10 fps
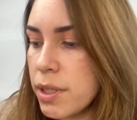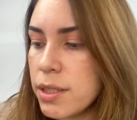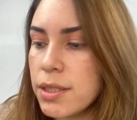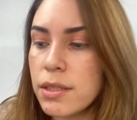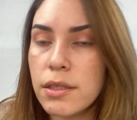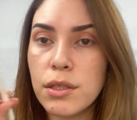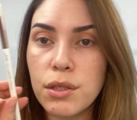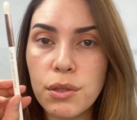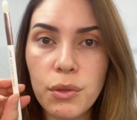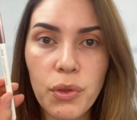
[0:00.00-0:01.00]
Take the
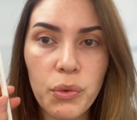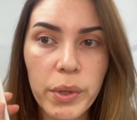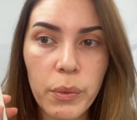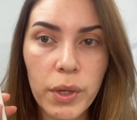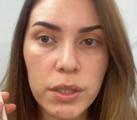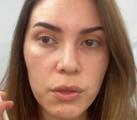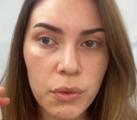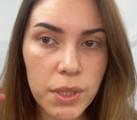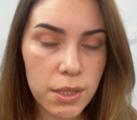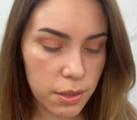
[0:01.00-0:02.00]
231
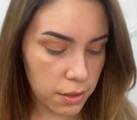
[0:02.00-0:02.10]
crease.